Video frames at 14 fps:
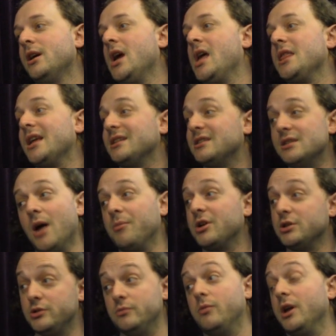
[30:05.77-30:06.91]
that's not because
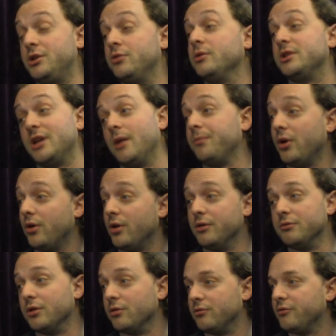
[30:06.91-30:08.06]
you went to a temple and
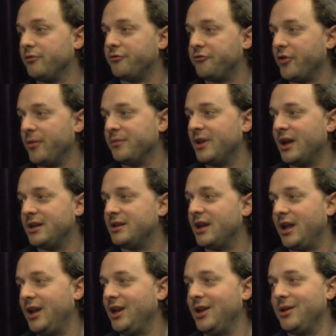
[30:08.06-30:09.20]
learned from that
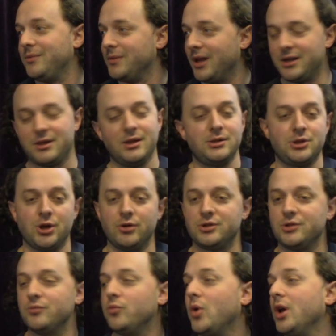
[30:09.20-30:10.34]
deity, like the
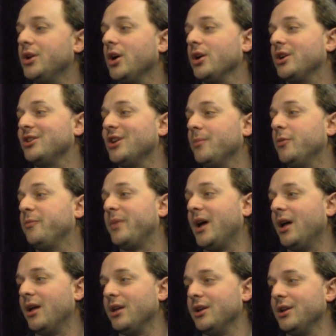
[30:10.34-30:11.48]
Chosen One archetype of
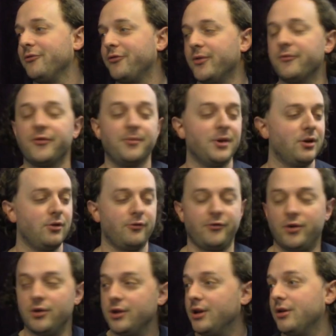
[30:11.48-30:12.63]
paladin from Familiar
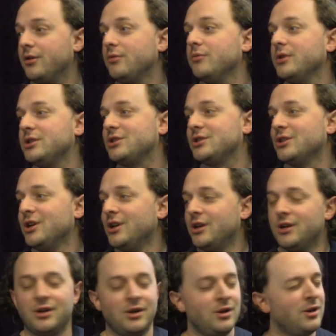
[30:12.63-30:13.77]
Folio, which
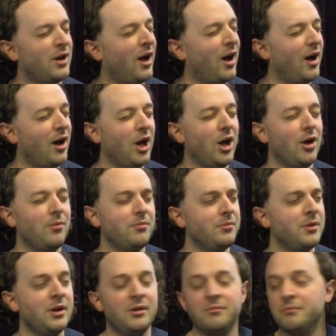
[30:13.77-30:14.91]
um,
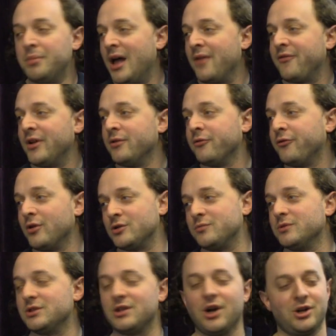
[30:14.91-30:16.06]
in Pathfinder First
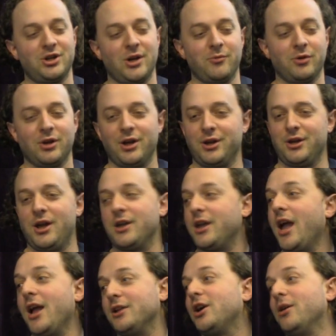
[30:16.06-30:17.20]
was the archetype where like a
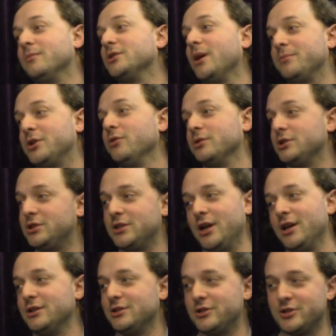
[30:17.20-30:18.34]
cat comes up to you and
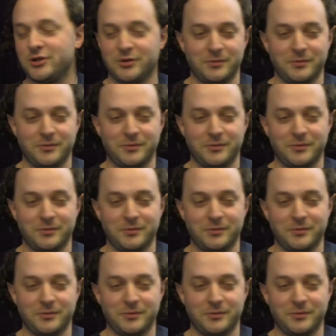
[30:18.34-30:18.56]
says,